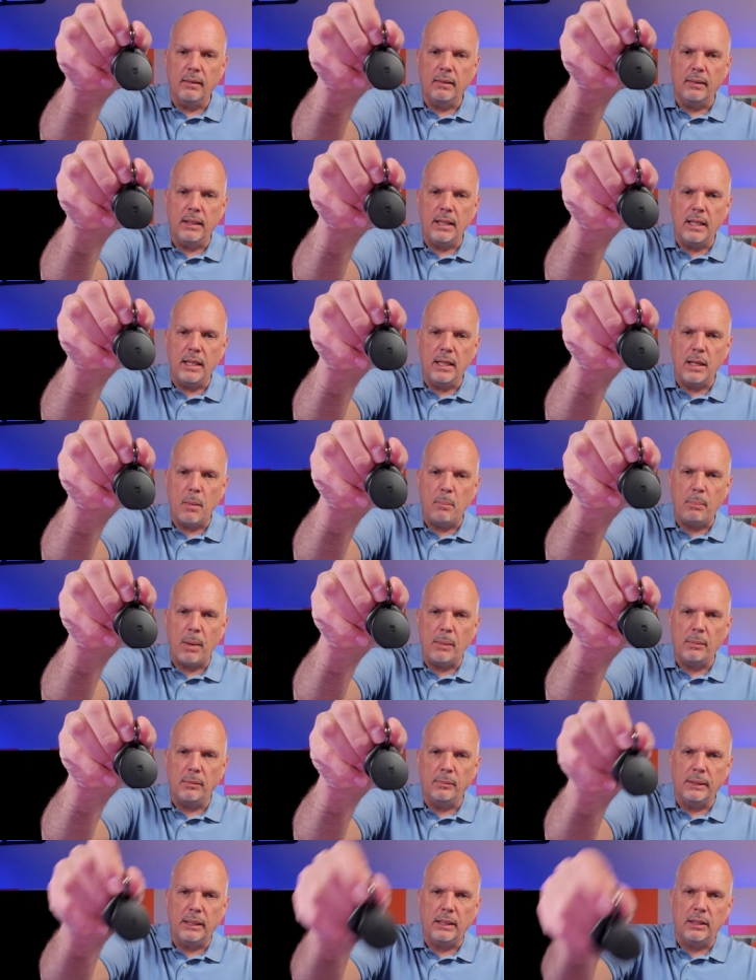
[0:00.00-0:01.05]
the
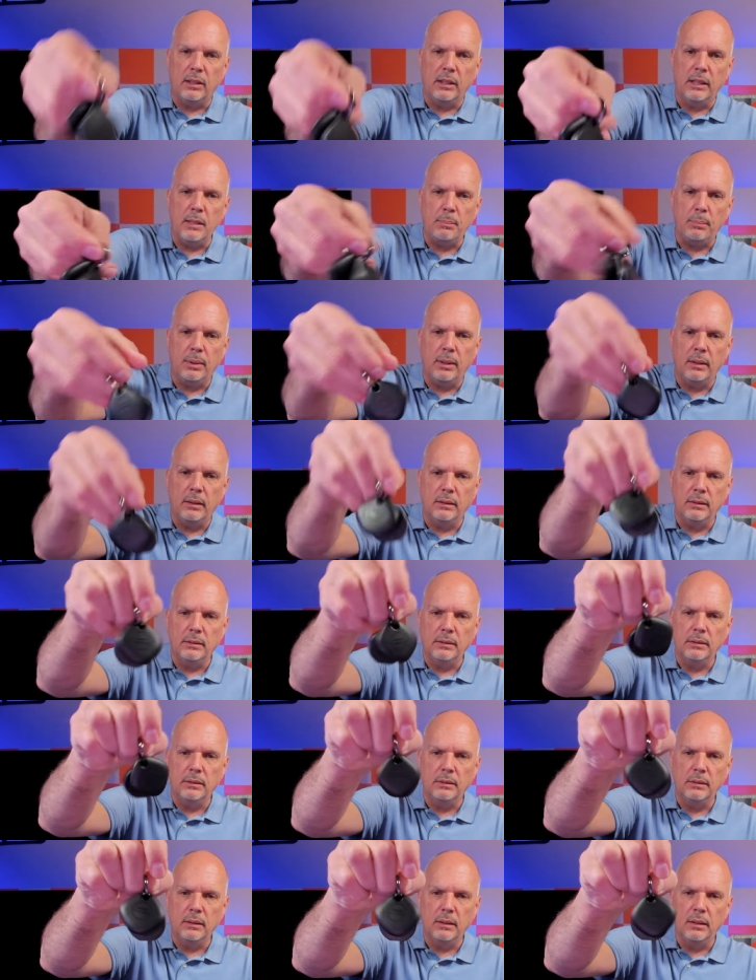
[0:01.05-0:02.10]
B Clip,
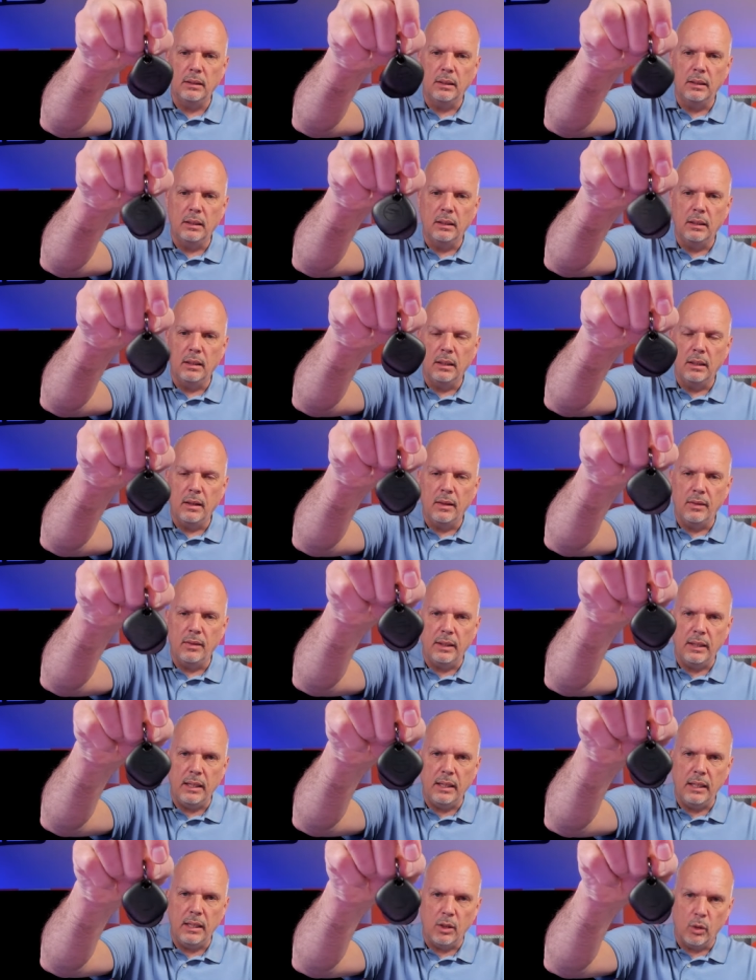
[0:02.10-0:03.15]

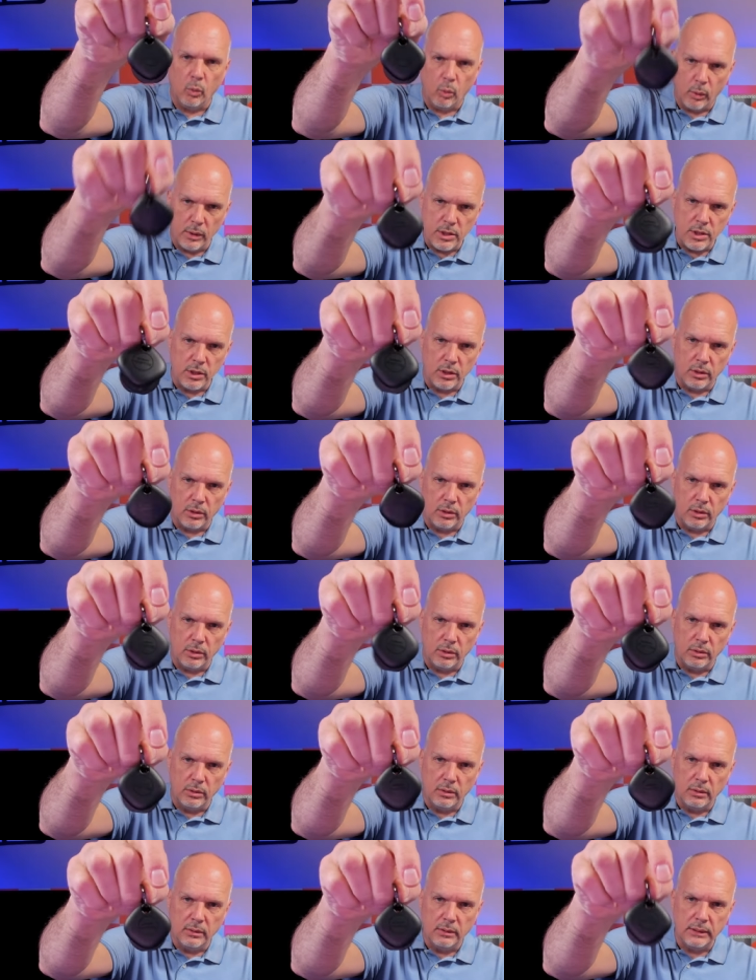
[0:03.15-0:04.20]
the
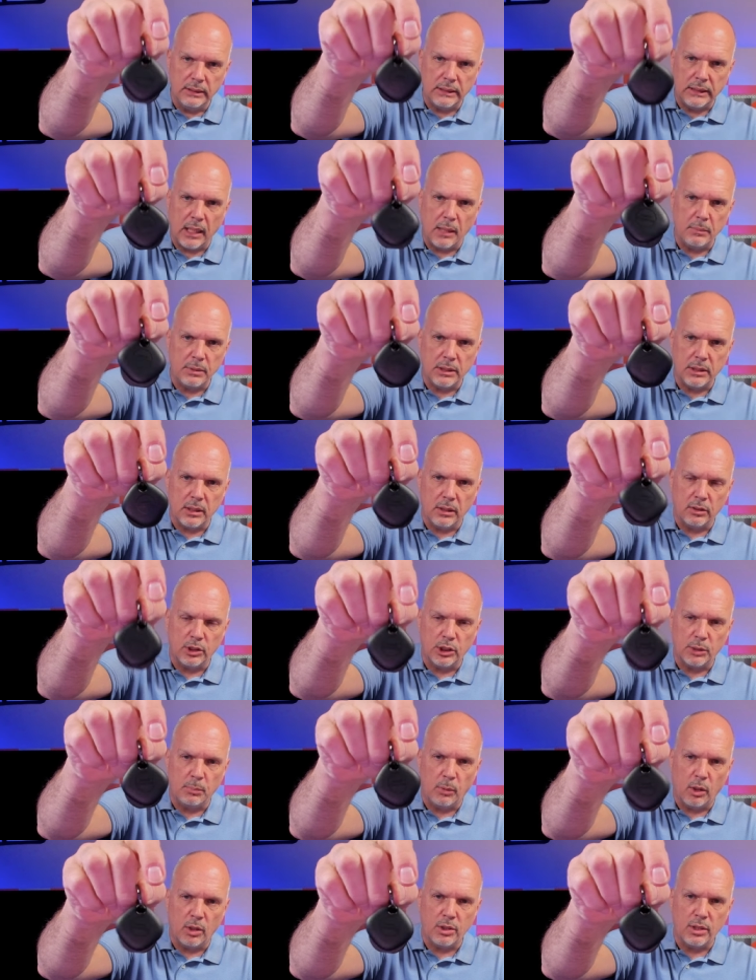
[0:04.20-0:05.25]
original Samsung
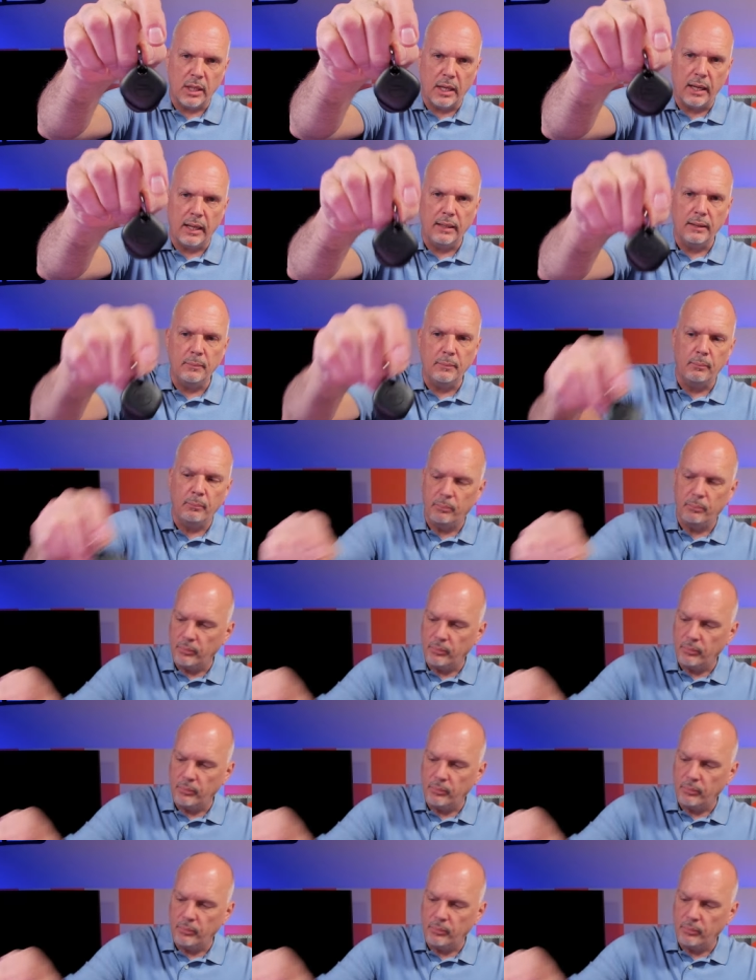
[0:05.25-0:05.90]
Smart Tag,